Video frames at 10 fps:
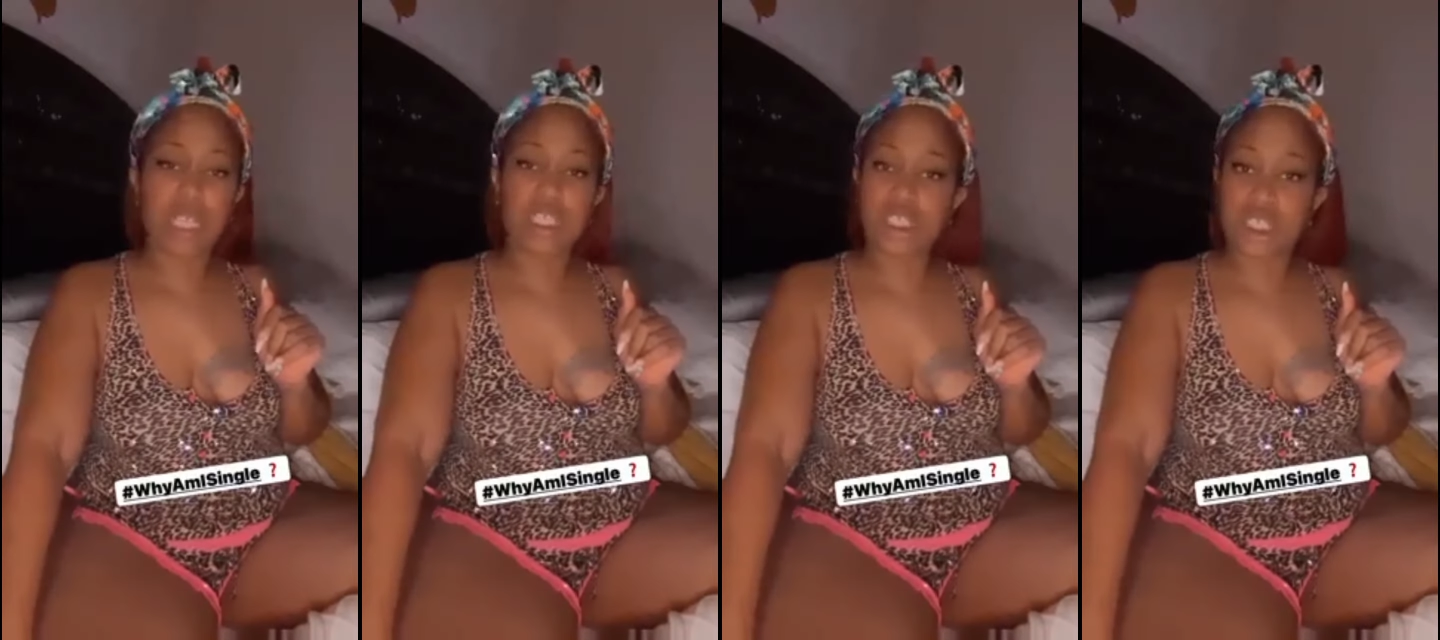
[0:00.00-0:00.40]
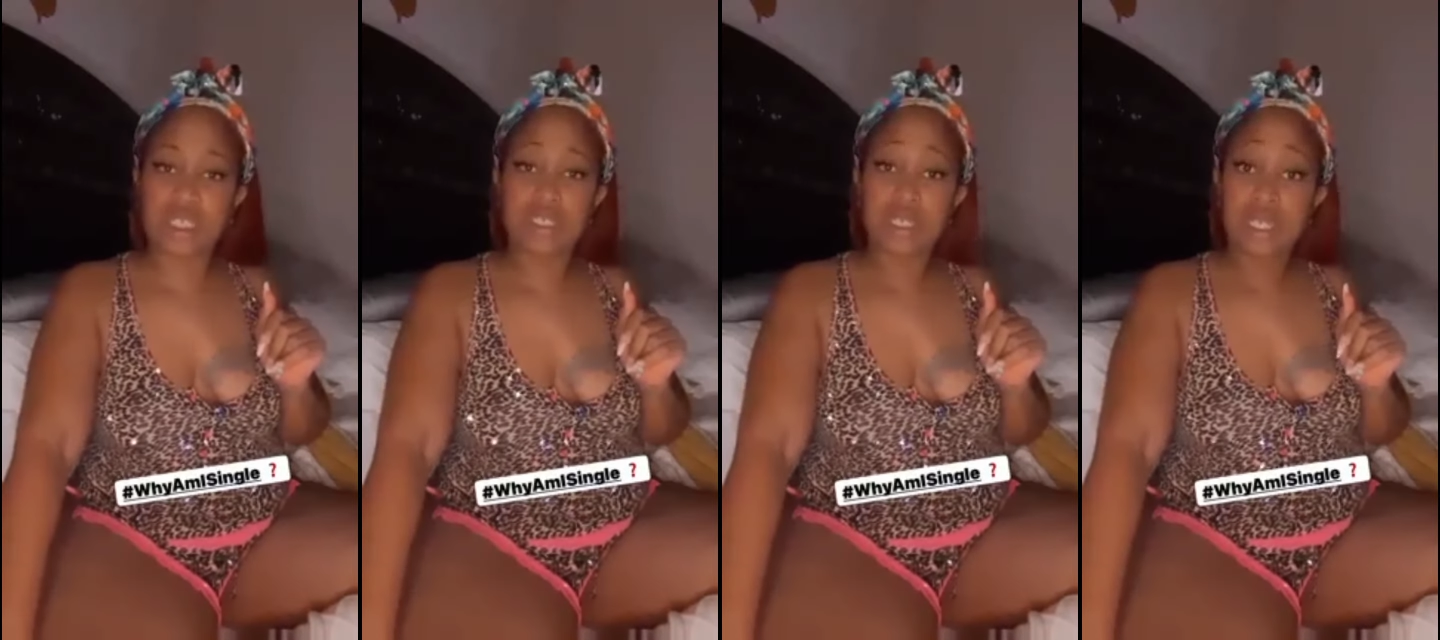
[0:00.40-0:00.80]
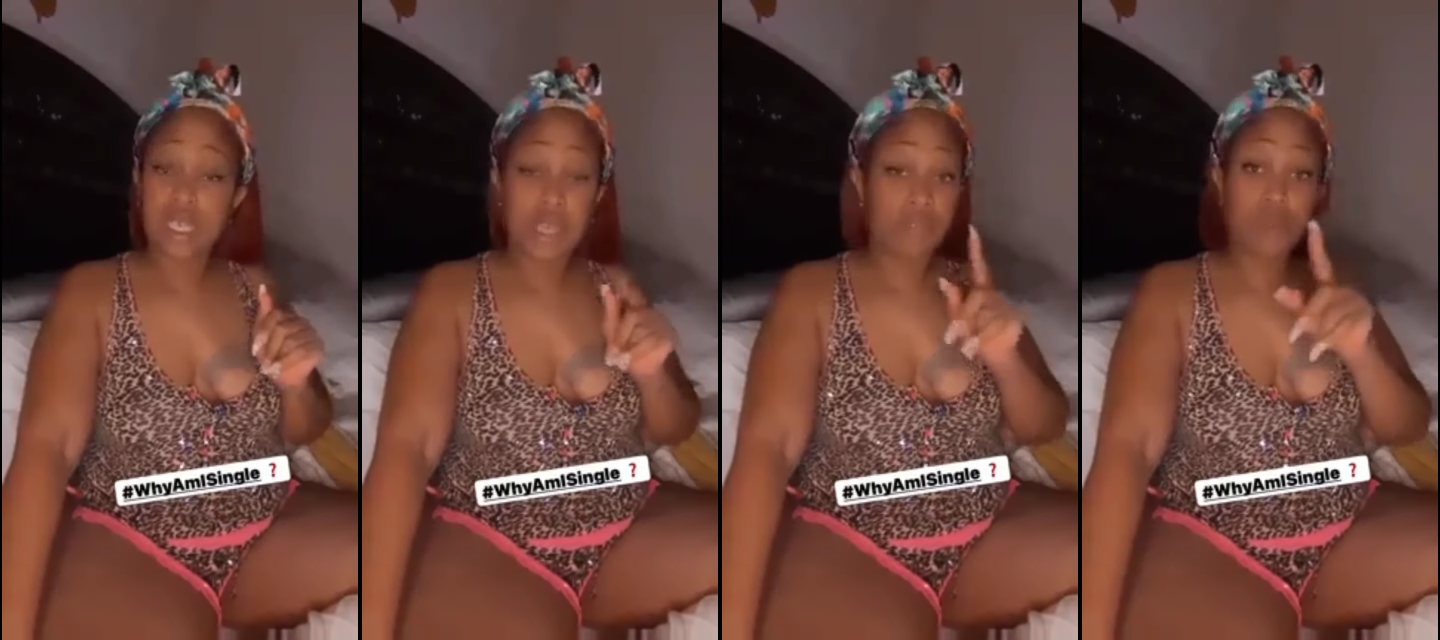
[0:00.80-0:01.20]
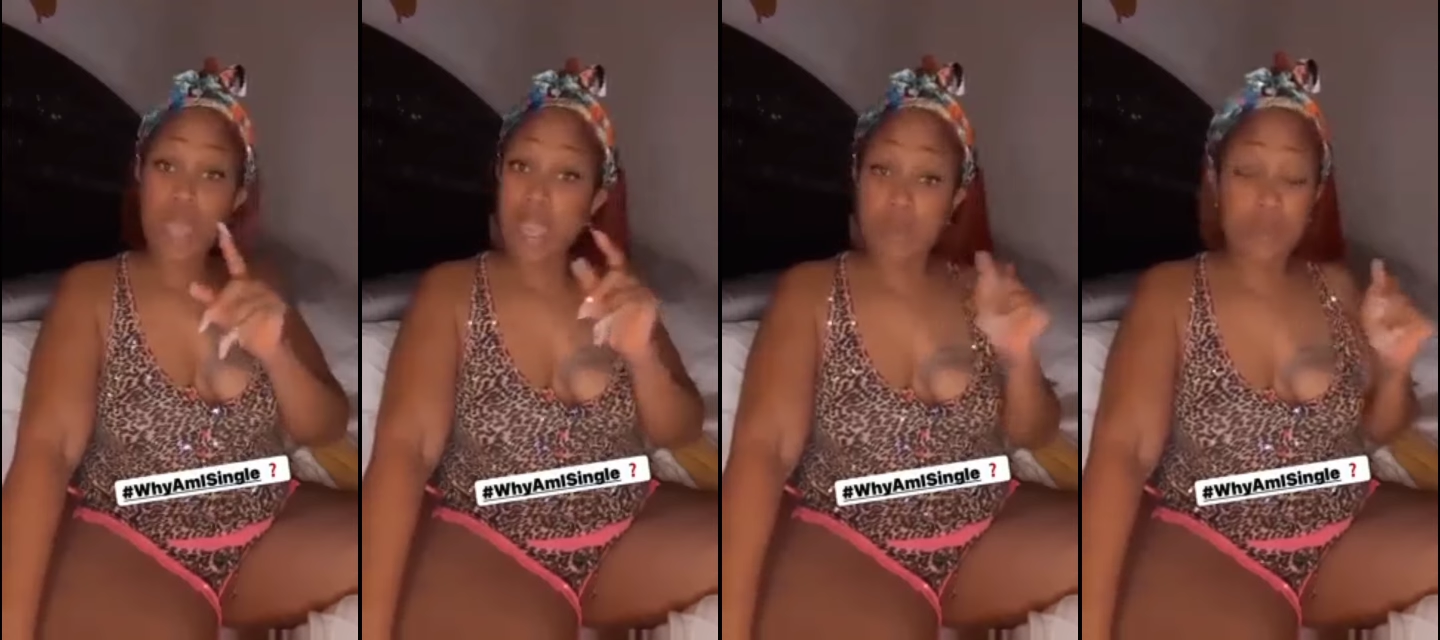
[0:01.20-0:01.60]
that shit. If you
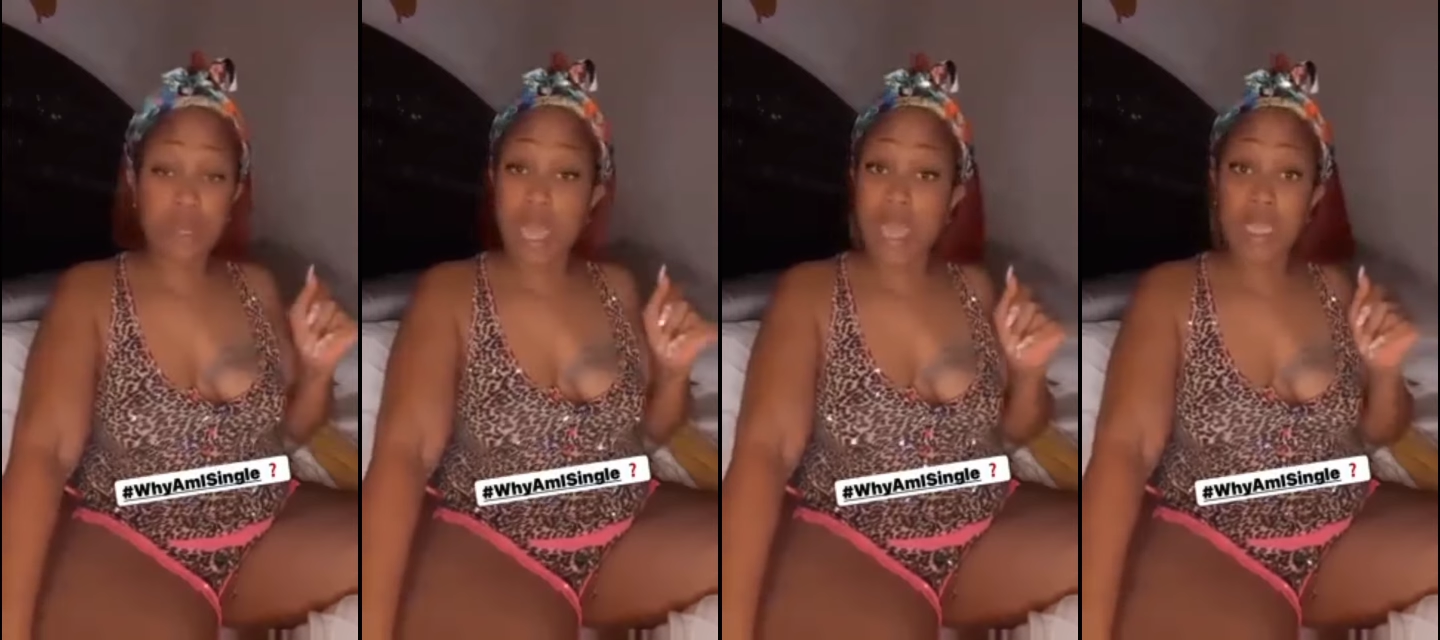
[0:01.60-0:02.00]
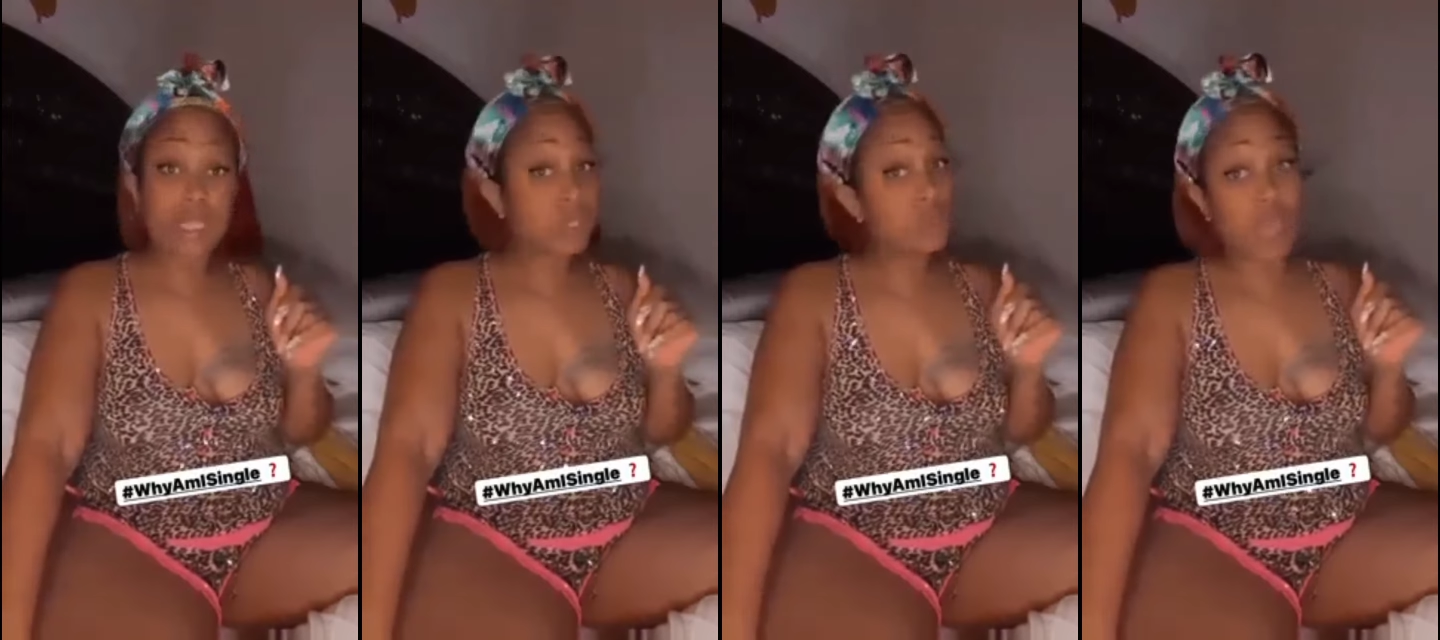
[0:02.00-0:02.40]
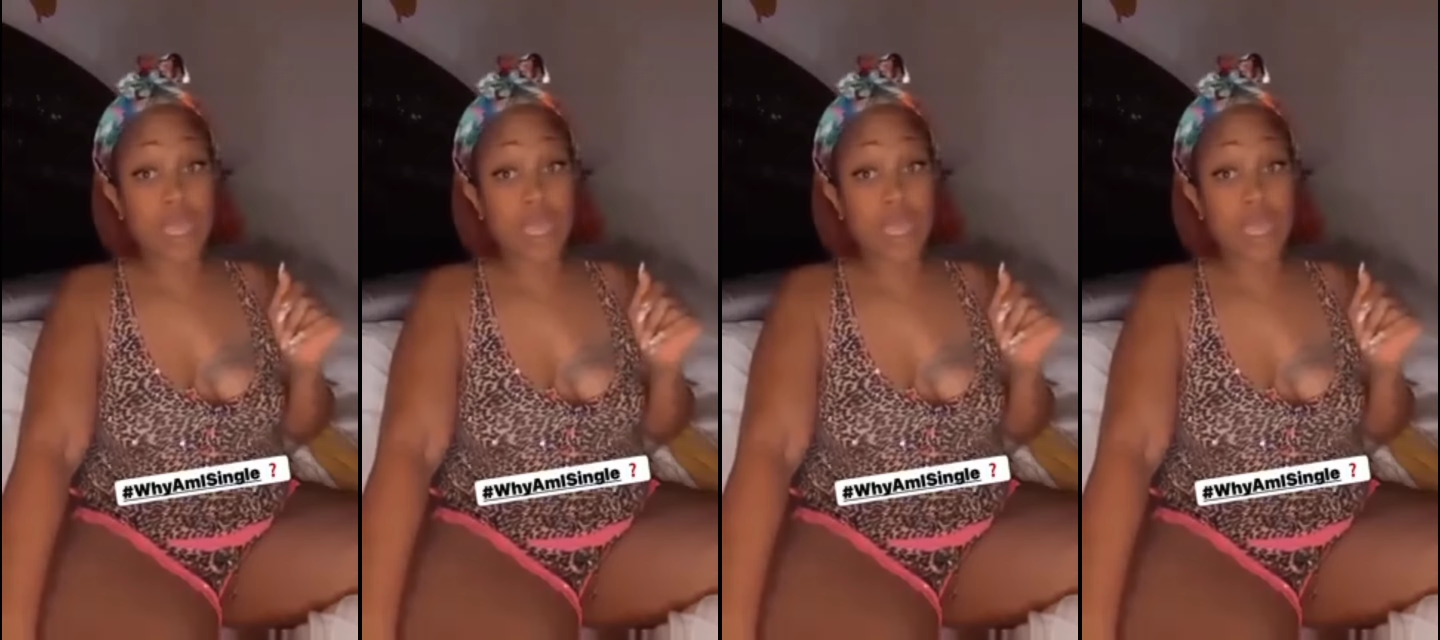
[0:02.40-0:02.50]
right. communicate, then you